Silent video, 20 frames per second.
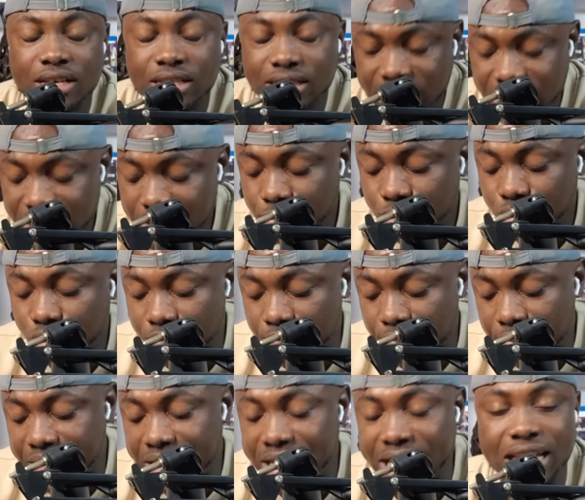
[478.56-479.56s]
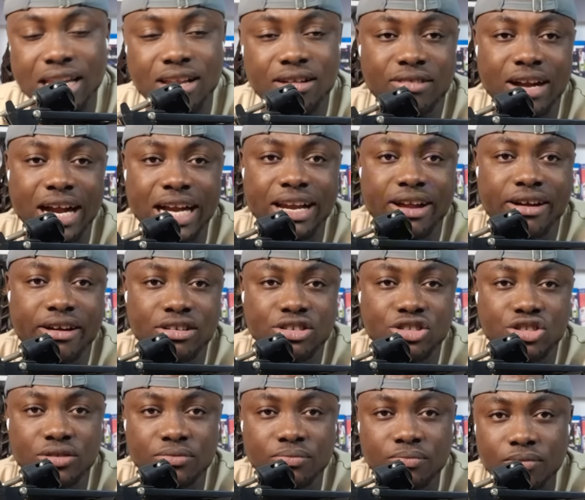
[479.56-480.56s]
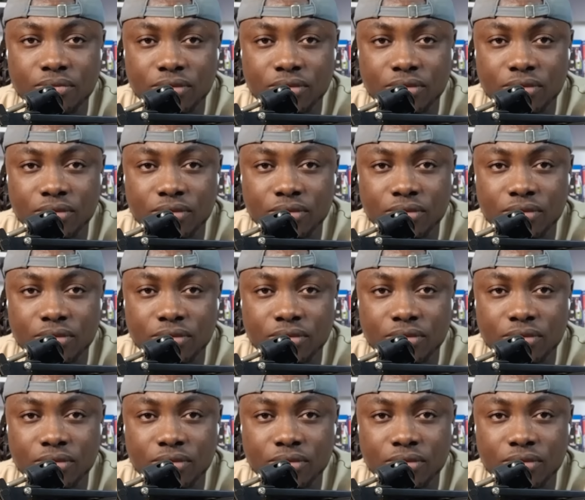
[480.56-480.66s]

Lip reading: seems to be in the right direction,